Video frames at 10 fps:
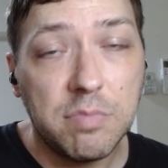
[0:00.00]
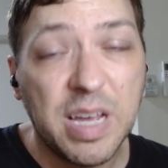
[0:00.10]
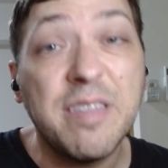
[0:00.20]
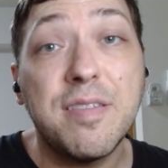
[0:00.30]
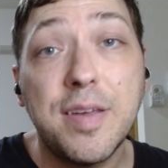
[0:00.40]

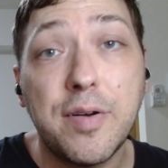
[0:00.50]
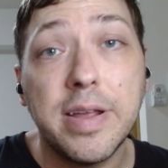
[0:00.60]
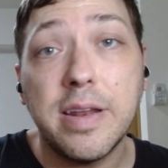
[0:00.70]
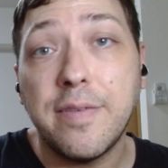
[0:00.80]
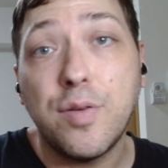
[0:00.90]
consider
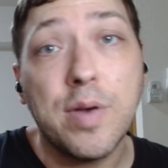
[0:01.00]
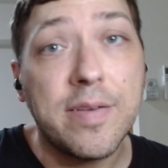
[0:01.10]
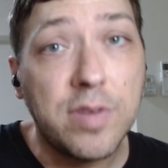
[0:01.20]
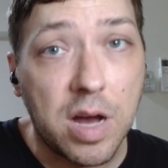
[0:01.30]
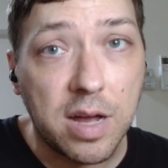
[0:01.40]
it if you
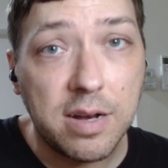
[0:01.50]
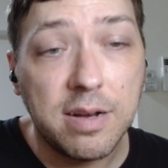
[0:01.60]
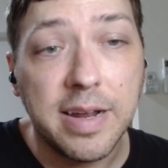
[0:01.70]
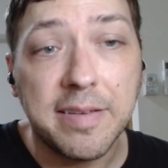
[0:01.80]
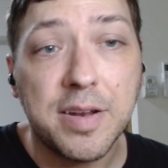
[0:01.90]
have not
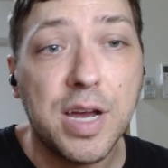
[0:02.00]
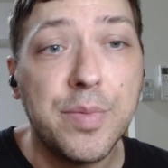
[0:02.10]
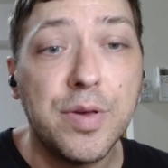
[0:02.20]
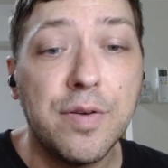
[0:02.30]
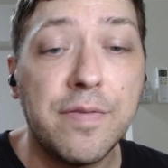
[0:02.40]
next
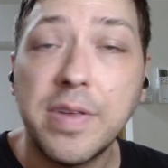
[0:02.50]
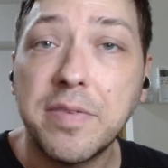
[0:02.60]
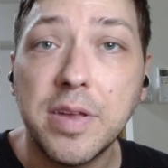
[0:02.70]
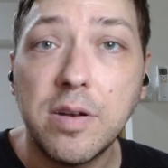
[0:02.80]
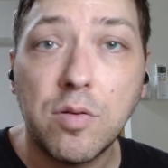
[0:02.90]
time you
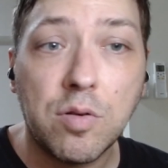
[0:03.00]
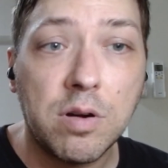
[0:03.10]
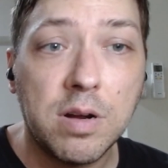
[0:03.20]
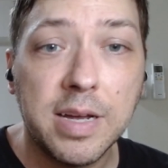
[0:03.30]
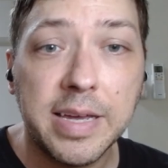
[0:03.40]
visit
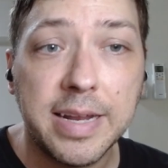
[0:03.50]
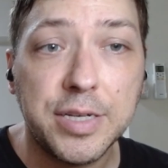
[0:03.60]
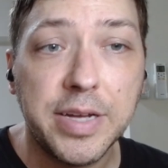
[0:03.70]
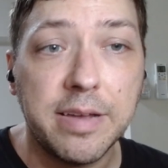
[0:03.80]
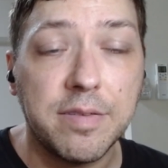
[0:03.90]
or uh, get a
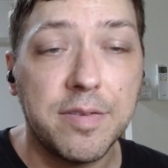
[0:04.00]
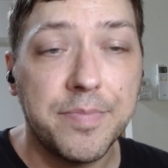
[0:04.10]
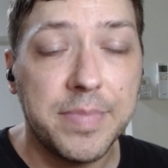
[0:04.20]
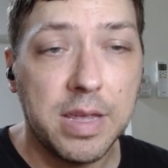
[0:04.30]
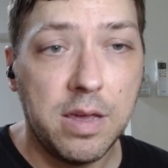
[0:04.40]
chance.
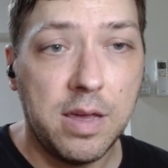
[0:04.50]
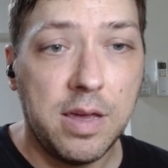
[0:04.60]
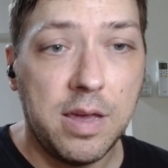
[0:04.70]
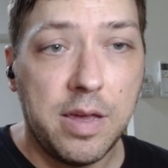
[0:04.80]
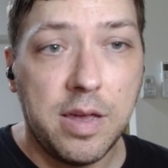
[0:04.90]

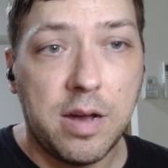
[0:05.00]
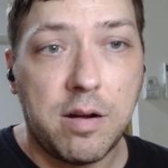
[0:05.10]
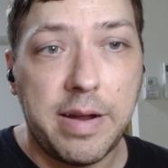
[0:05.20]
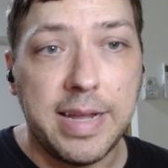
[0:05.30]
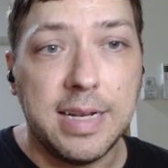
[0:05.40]

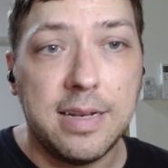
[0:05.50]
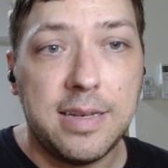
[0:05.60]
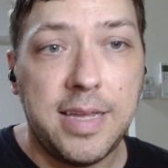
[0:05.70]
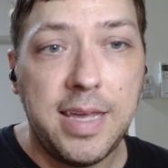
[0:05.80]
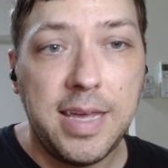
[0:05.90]
All right,
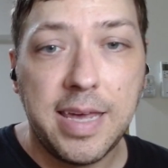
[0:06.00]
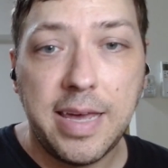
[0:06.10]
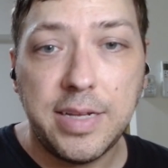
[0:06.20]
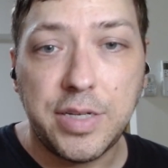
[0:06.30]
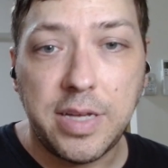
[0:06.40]

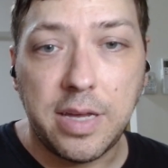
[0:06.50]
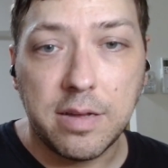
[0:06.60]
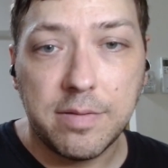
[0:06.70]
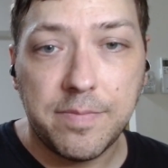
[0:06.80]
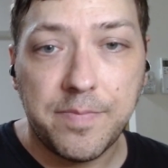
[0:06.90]

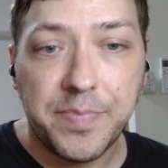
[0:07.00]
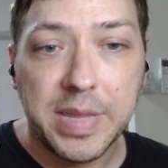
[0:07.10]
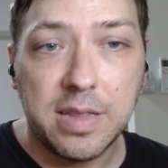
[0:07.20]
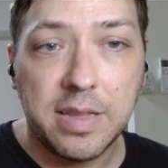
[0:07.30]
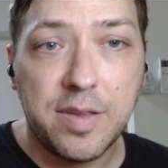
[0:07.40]
TKG,
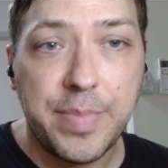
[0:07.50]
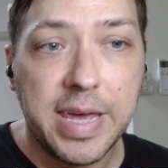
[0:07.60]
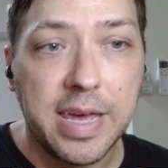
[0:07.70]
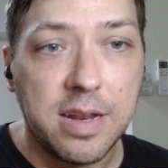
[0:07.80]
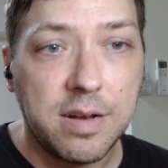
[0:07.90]
let's
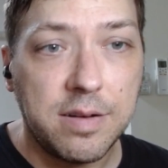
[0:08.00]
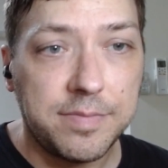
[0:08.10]
begin.